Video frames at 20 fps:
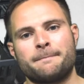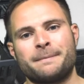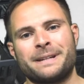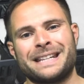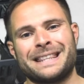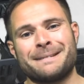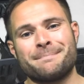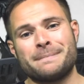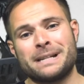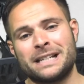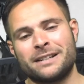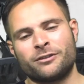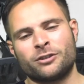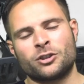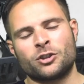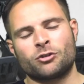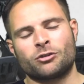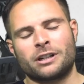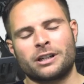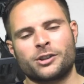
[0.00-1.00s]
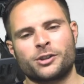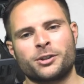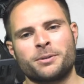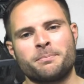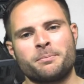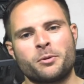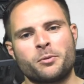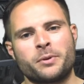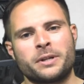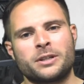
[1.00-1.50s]
in the middle of construction,
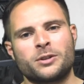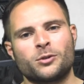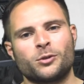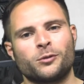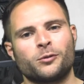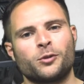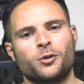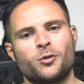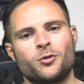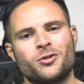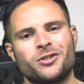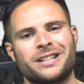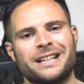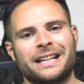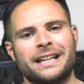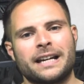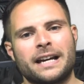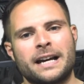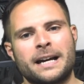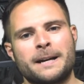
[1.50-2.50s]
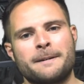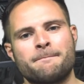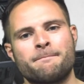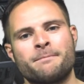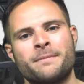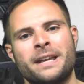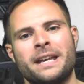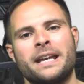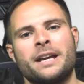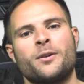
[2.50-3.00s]
but we're sort of using it
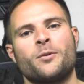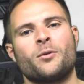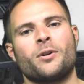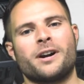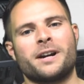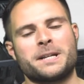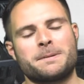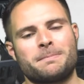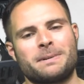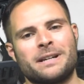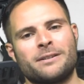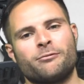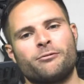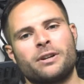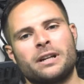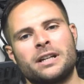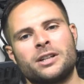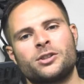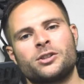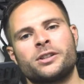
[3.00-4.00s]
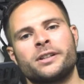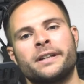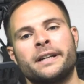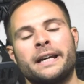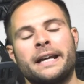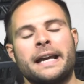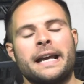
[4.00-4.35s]
while it's being finished.